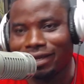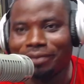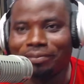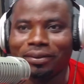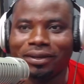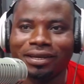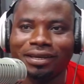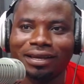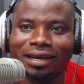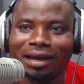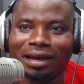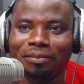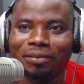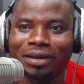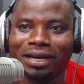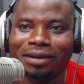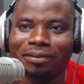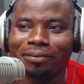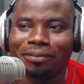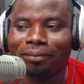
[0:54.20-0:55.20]
bi
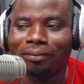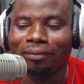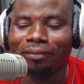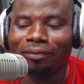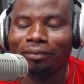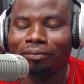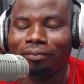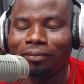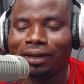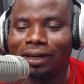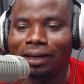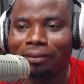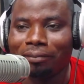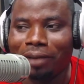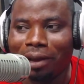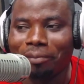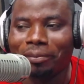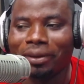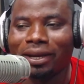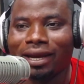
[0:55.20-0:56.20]

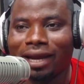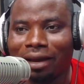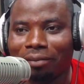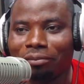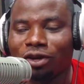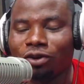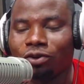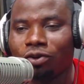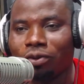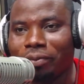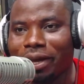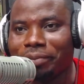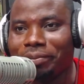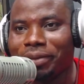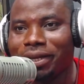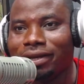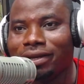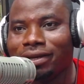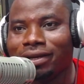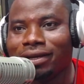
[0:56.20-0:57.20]
menam eko
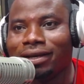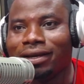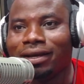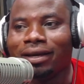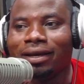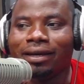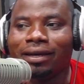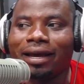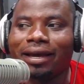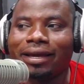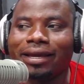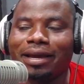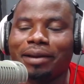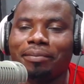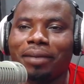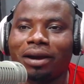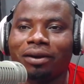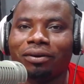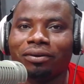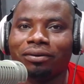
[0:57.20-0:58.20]
baby na ye
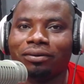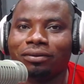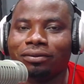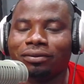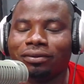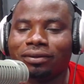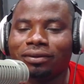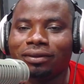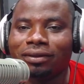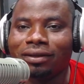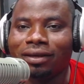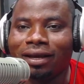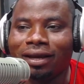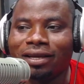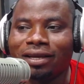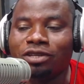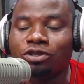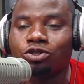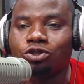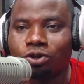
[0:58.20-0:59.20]
ba no na
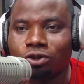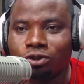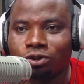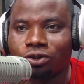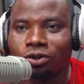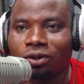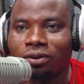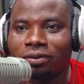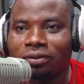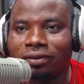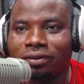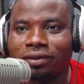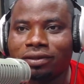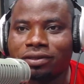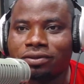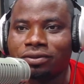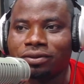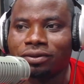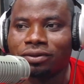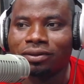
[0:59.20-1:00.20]
nsu oto
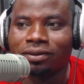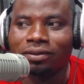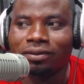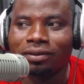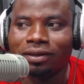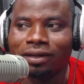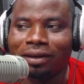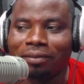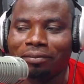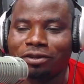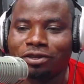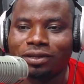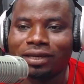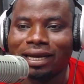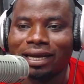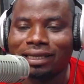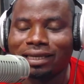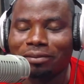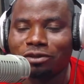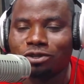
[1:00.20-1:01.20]
so na me so
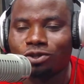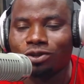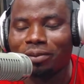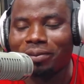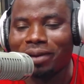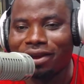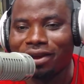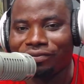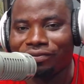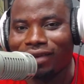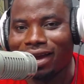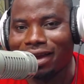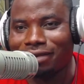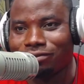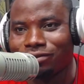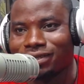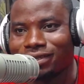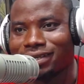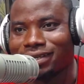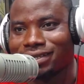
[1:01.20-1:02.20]
data me so ba ye 5
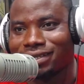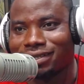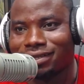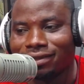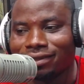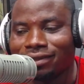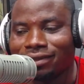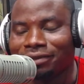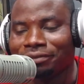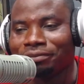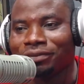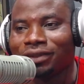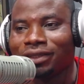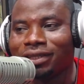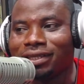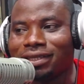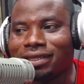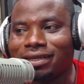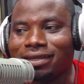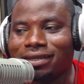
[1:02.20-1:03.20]
to 6
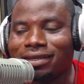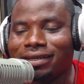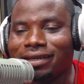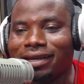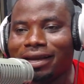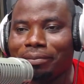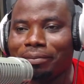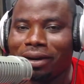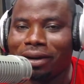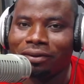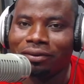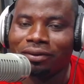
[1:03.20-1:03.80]
The year ban